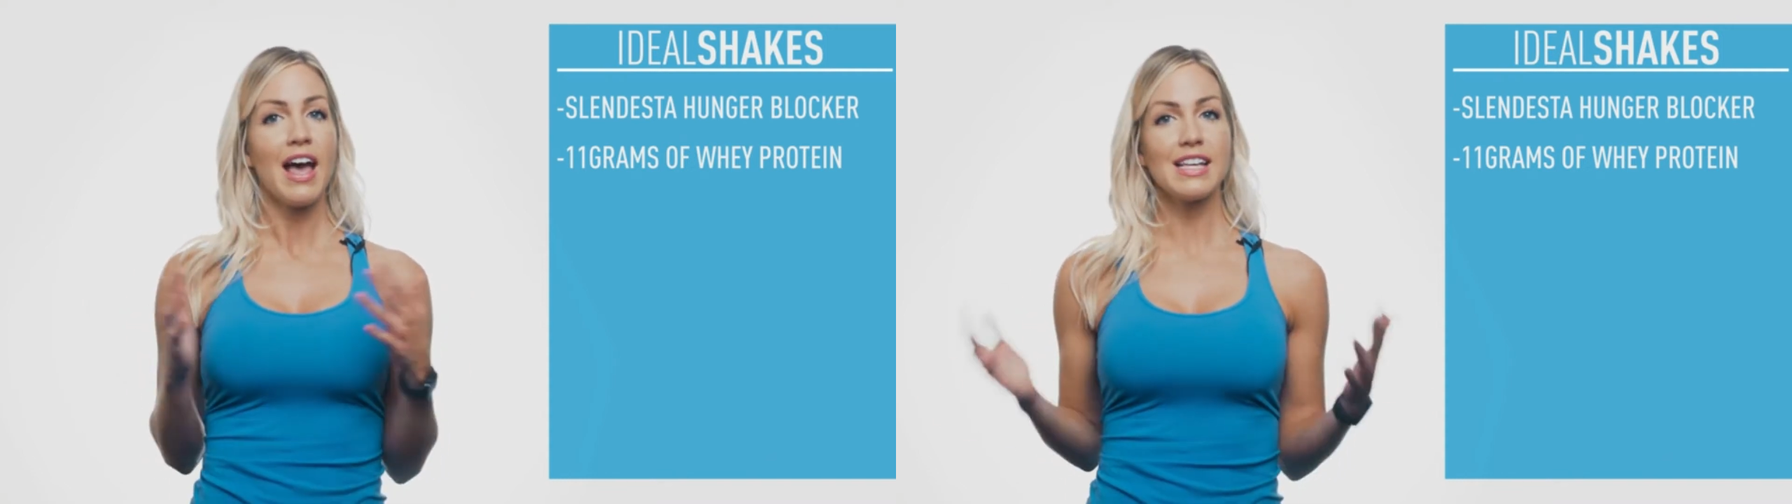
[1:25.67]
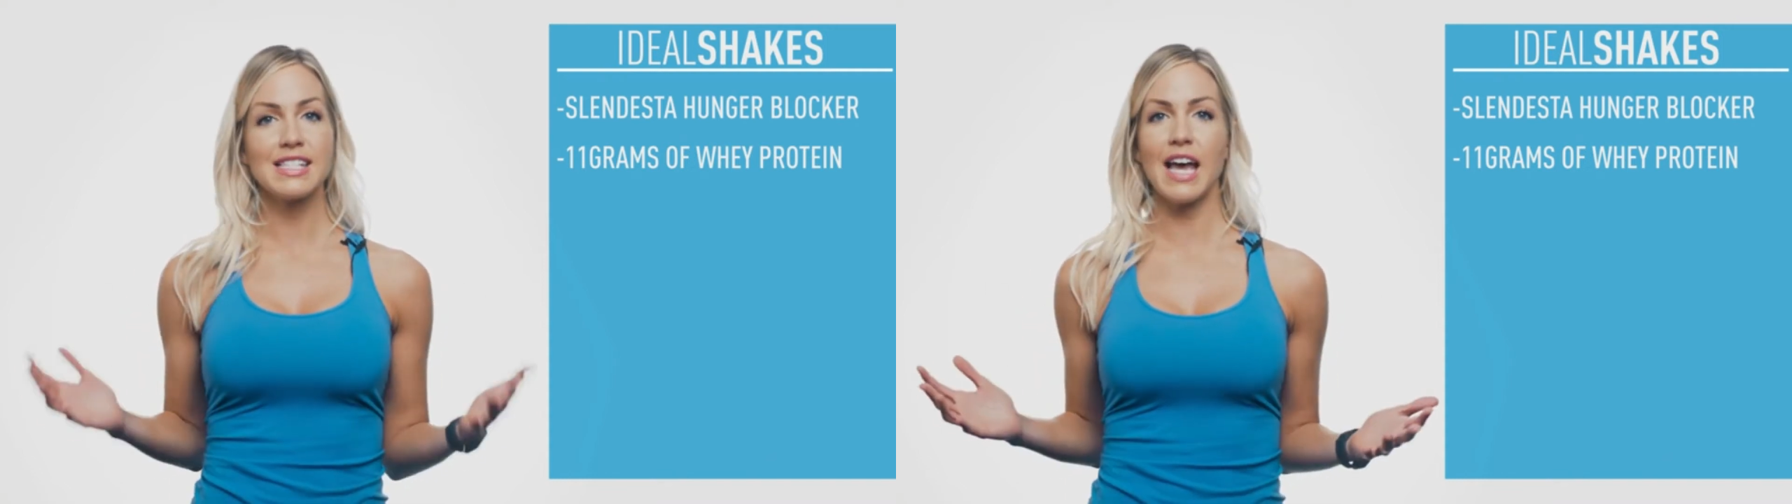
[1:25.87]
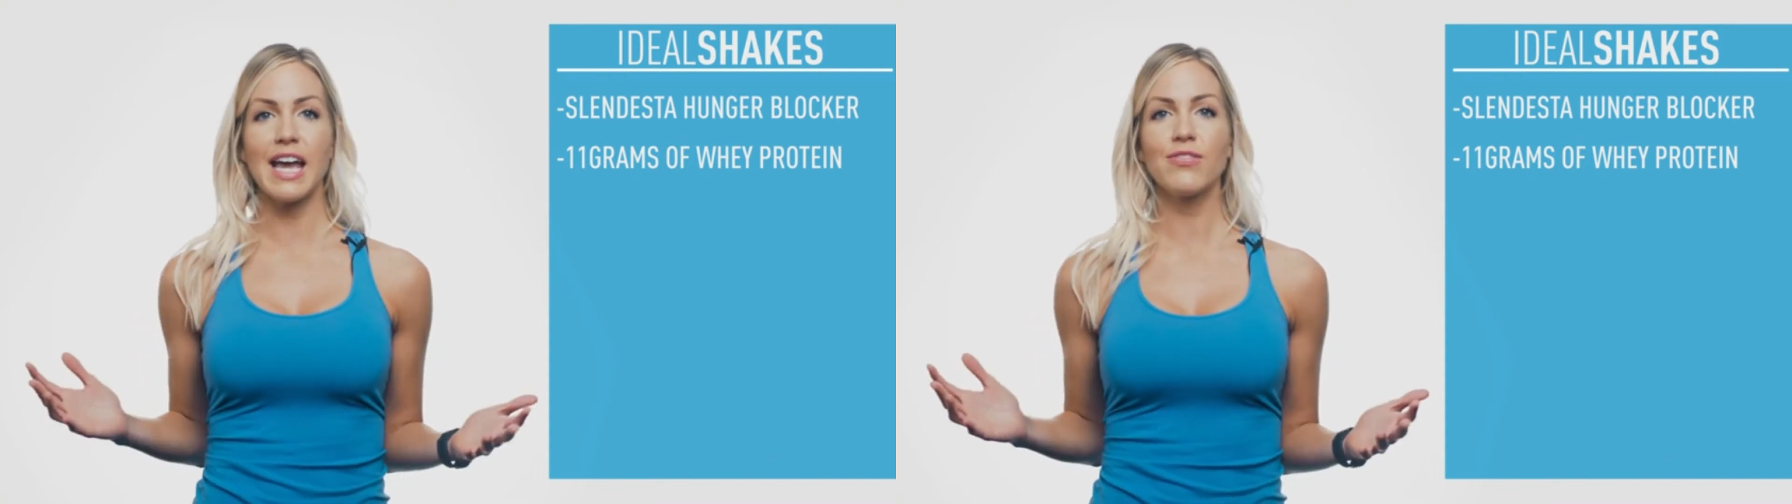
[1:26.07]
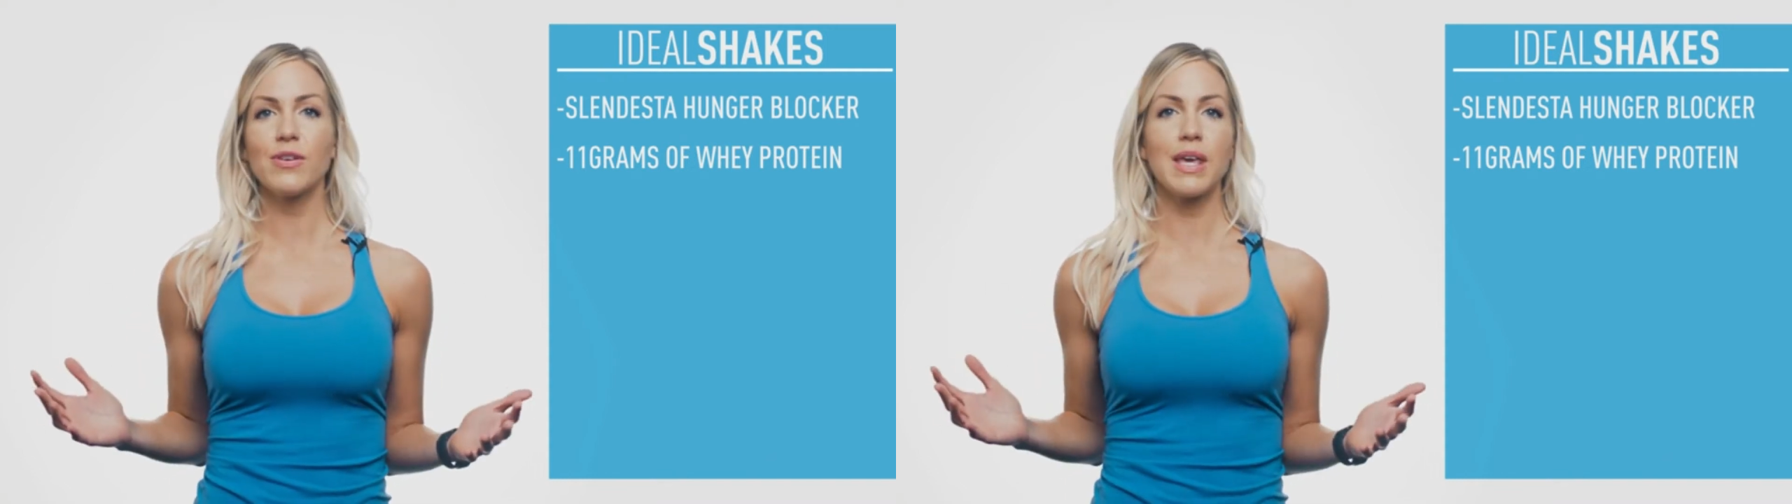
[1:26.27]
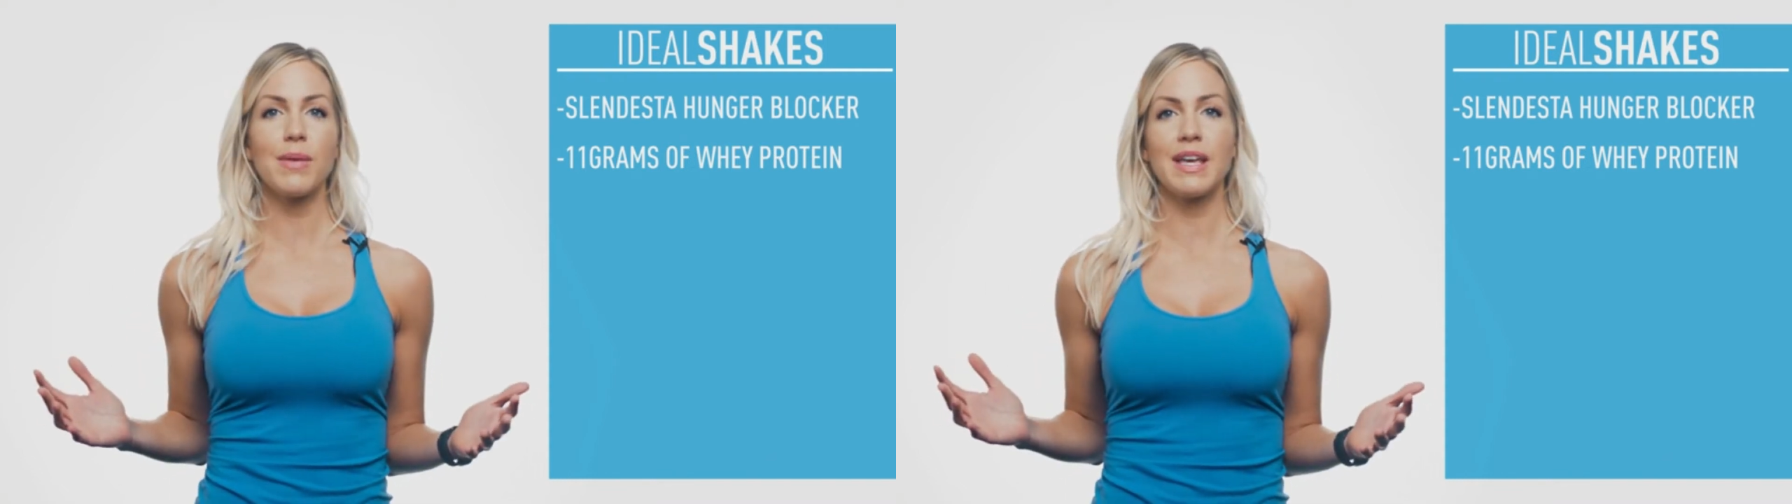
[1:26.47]
Aside
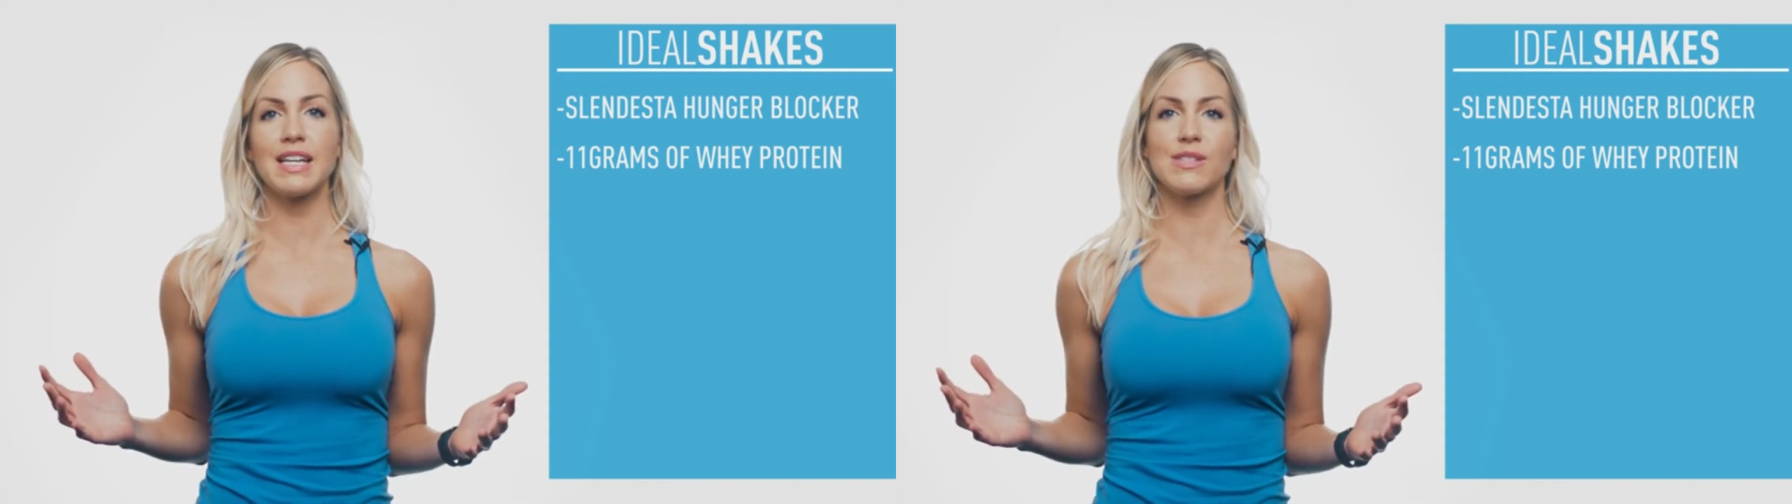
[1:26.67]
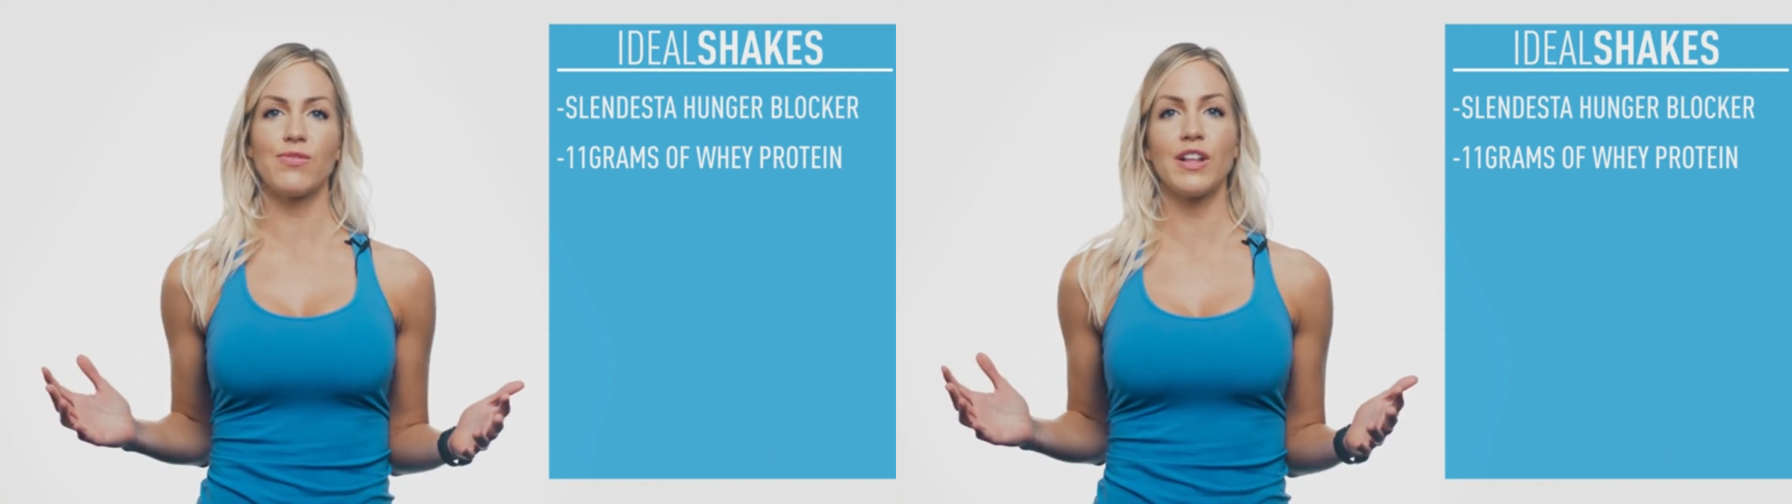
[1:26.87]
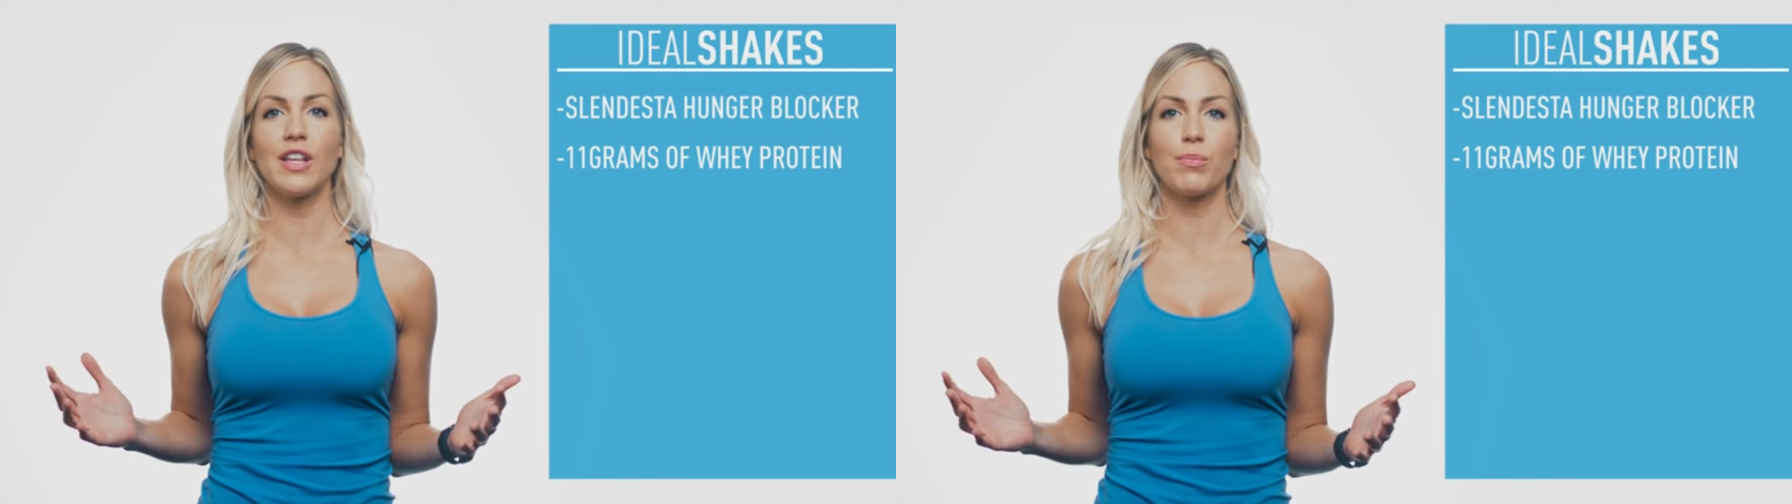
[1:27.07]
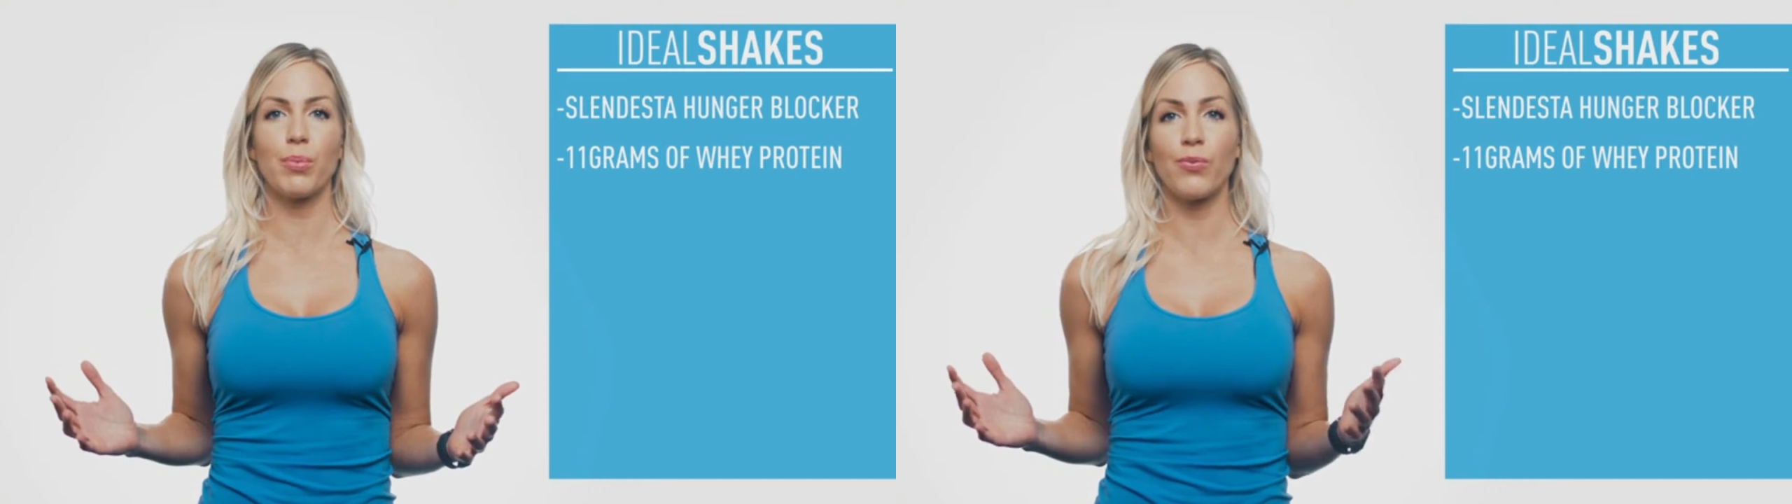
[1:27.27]
from keeping us feeling